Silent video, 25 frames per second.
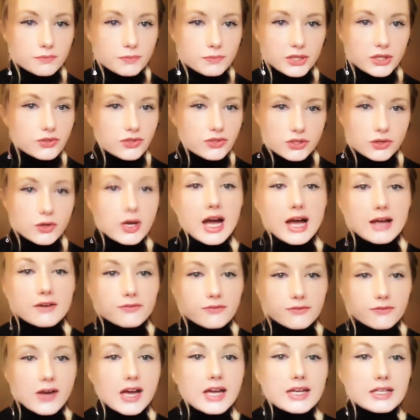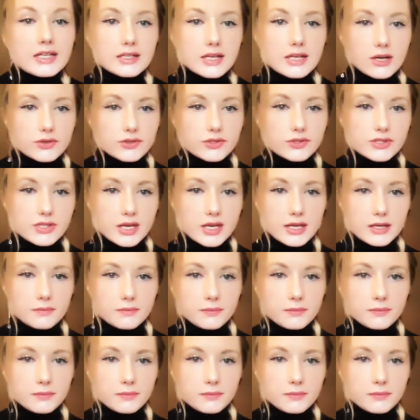because you can't find it outside,